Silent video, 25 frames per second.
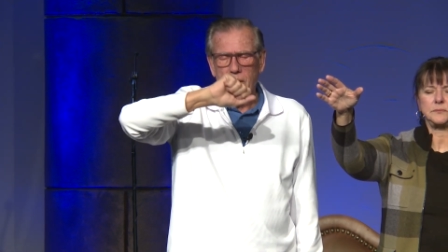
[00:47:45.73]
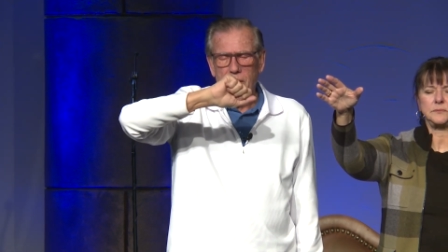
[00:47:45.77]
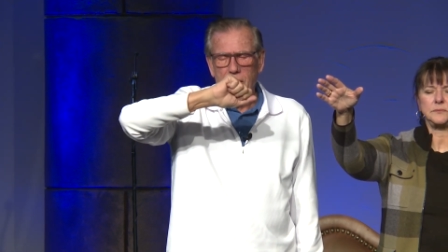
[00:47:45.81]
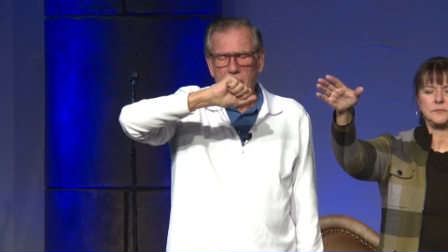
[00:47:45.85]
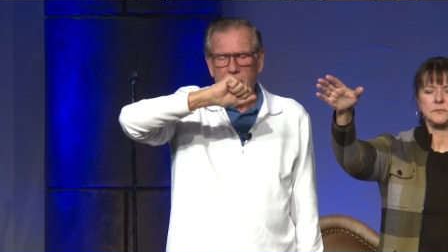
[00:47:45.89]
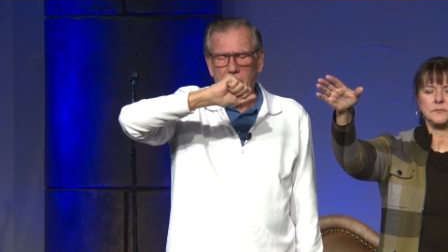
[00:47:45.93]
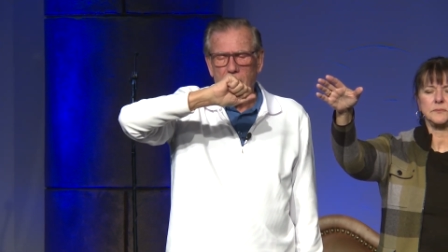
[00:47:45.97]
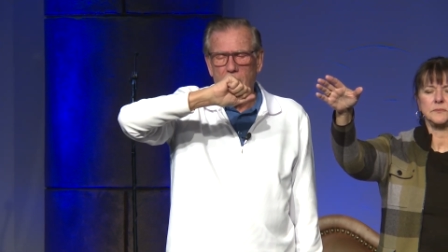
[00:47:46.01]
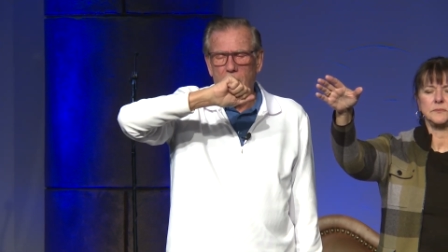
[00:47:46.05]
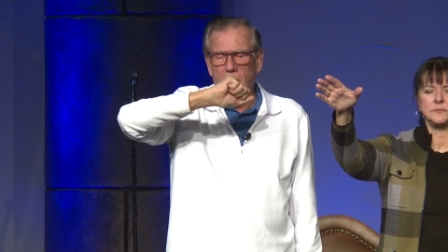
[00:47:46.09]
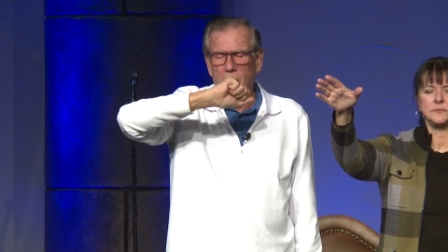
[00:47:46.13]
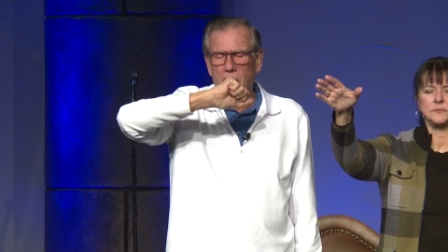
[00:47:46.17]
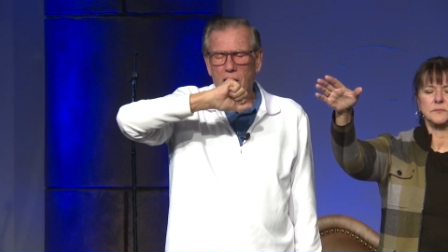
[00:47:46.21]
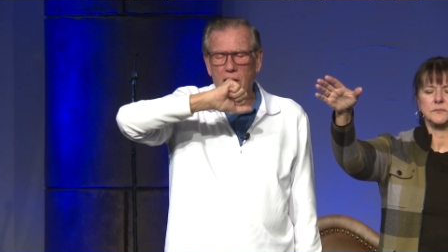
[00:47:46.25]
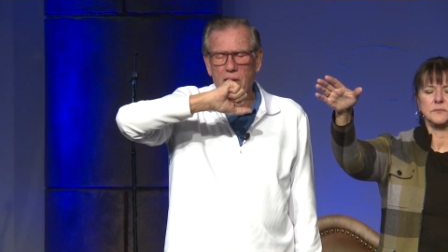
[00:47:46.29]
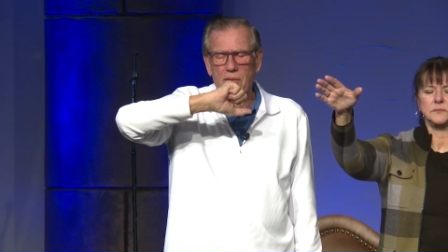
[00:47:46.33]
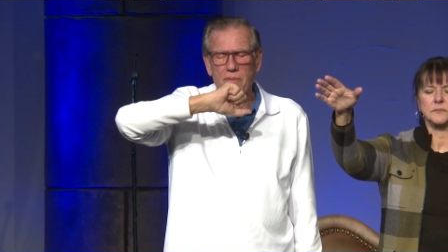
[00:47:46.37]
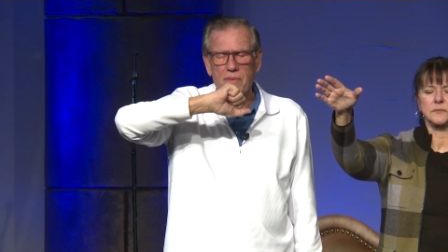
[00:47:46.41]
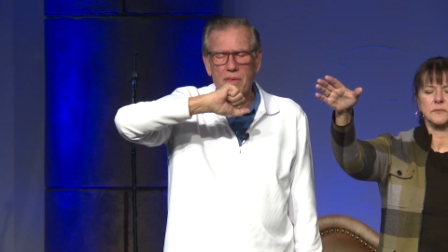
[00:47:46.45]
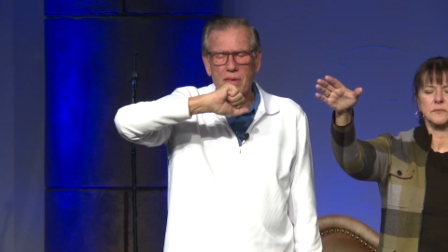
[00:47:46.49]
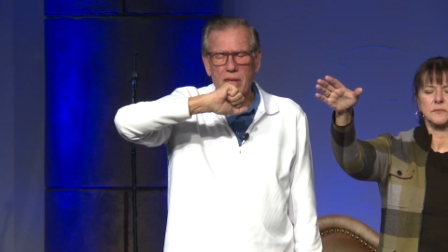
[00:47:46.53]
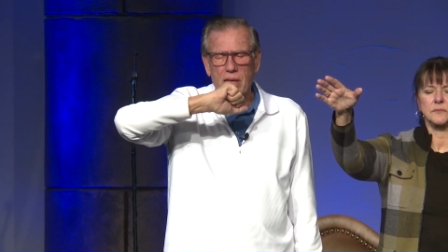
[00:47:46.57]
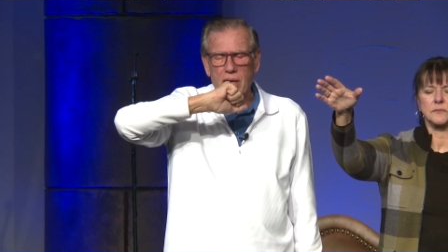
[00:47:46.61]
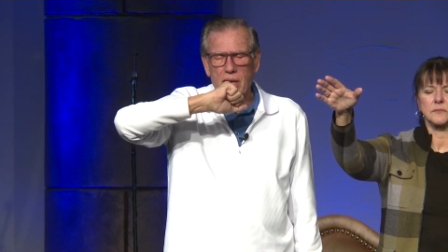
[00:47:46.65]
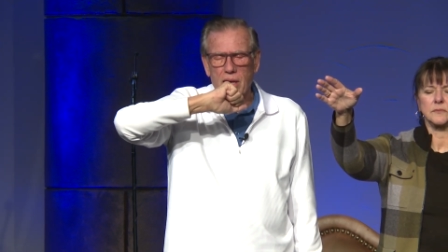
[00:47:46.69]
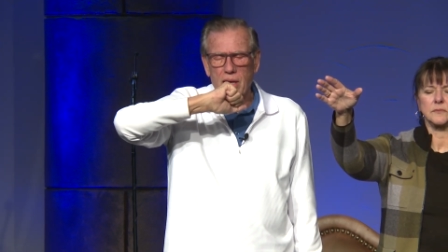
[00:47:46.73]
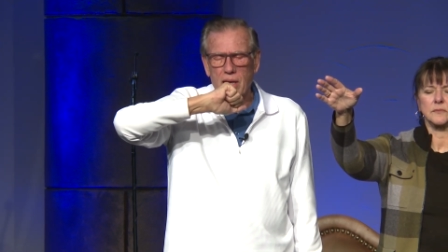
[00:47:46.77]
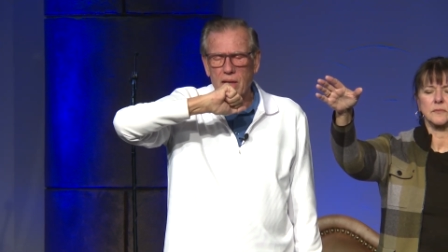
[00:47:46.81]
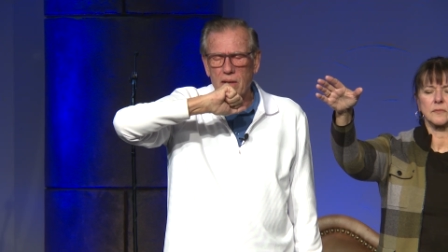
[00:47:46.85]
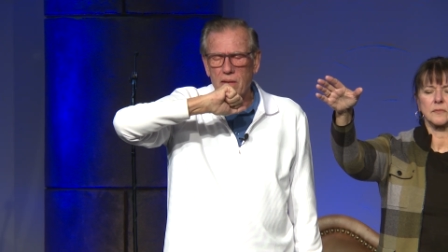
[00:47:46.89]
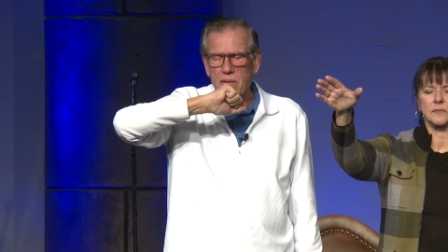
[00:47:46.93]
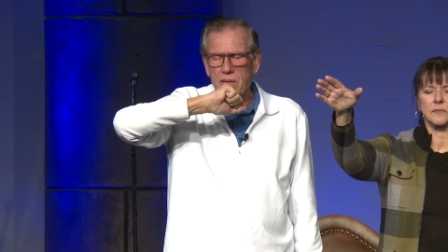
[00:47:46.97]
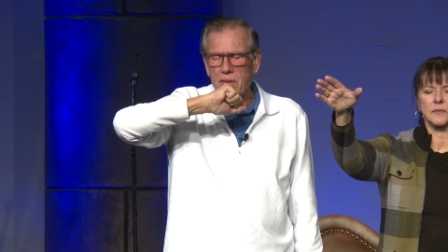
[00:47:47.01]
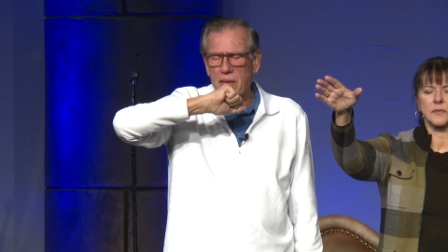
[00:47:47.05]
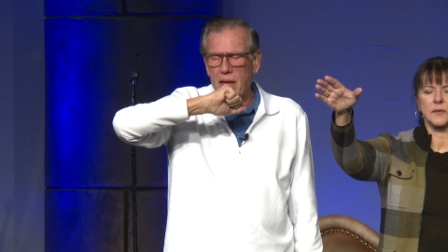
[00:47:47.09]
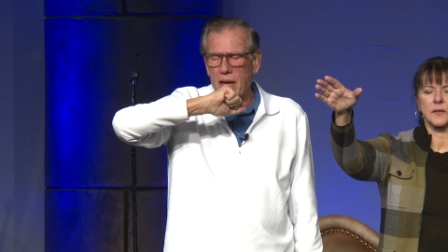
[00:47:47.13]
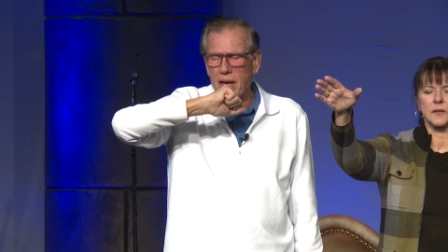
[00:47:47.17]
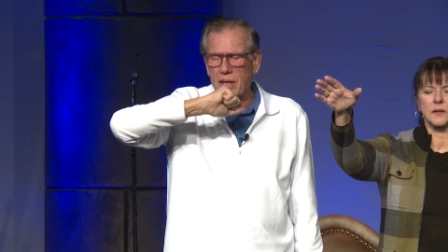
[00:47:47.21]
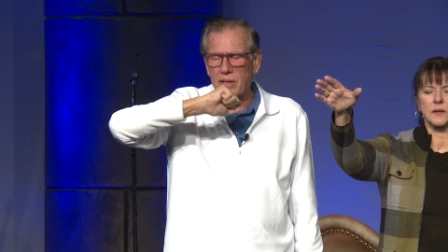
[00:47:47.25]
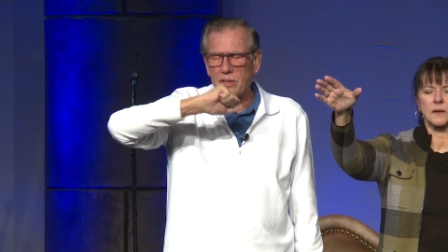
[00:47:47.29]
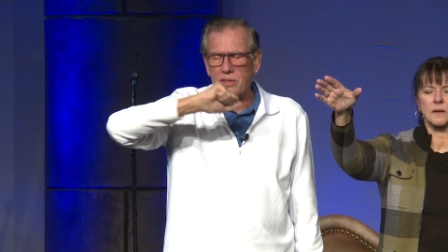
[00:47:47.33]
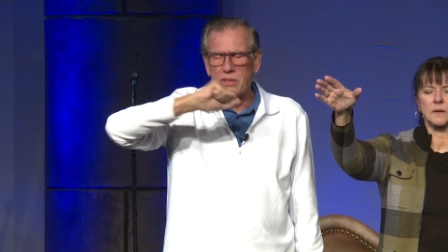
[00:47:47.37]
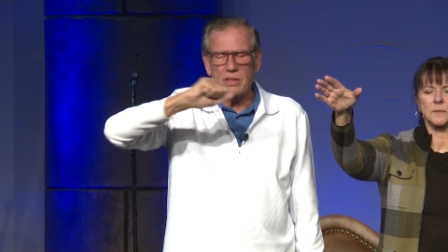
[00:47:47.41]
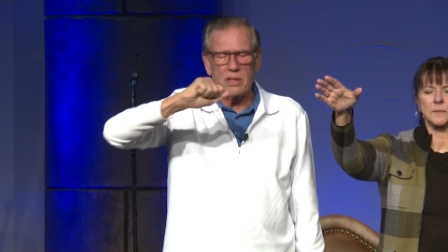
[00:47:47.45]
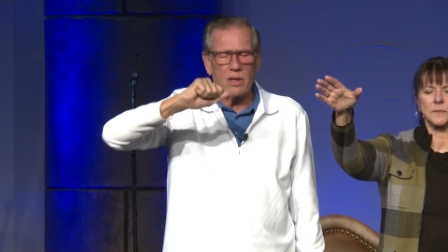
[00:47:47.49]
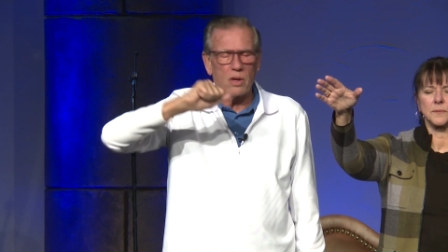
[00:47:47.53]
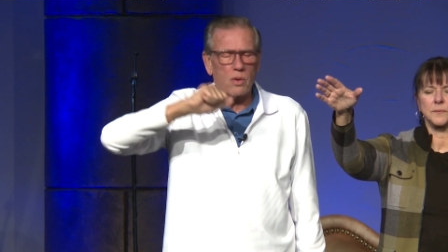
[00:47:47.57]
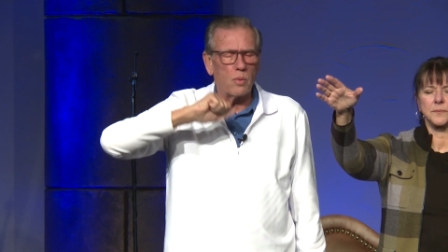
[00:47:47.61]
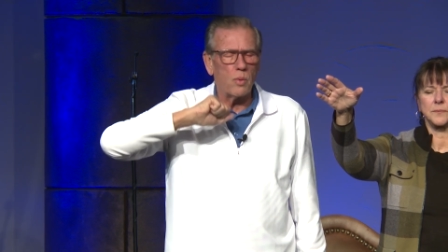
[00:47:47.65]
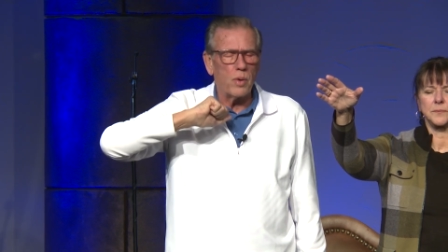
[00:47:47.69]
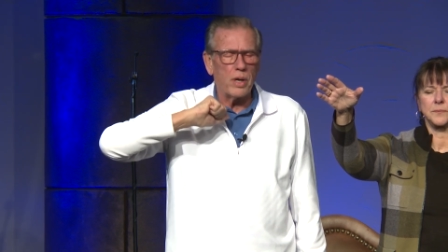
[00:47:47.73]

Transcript: all of the things that